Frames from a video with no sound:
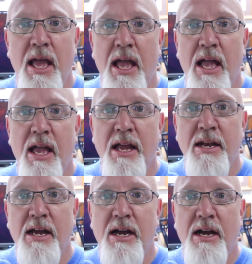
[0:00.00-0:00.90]

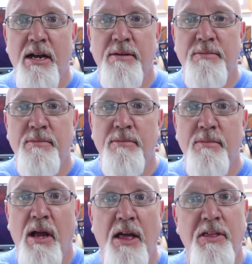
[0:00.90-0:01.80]
and
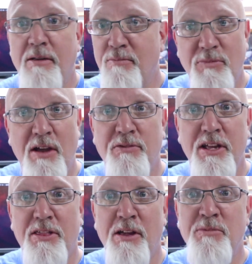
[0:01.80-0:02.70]
I think
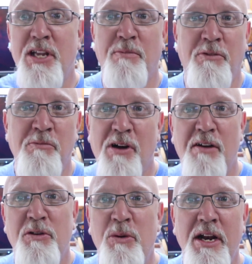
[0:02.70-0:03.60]
definitely a thumbs up from
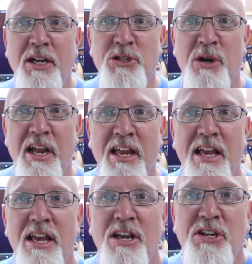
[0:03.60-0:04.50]
Bravo 1 X-Ray.
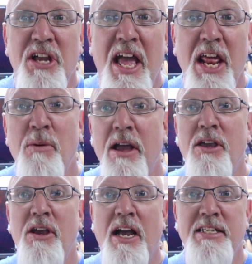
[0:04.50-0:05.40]
Anyway,
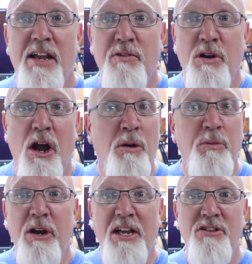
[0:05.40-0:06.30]
you guys I
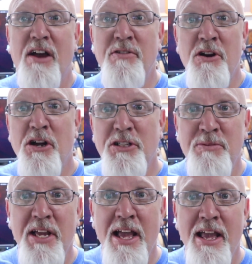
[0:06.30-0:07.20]
hope you guys are having an
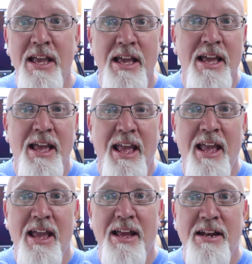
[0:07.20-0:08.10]
awesome day,
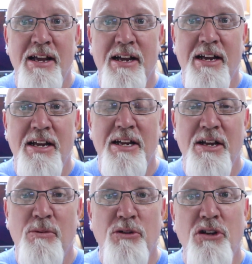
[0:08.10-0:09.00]
and
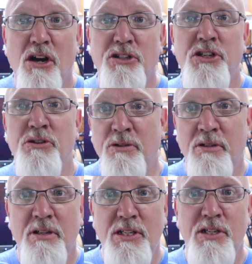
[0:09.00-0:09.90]
we'll talk
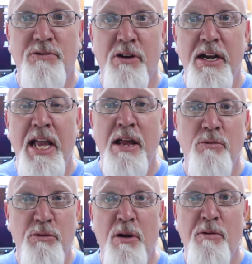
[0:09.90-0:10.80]
soon. This is Fred
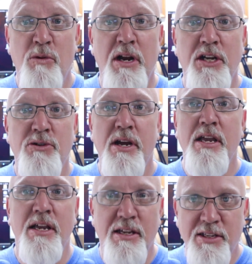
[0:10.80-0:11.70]
again with Bravo 1
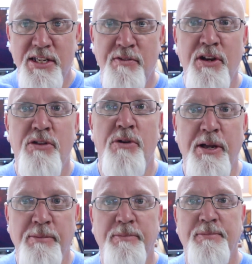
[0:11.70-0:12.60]
X-Ray 73.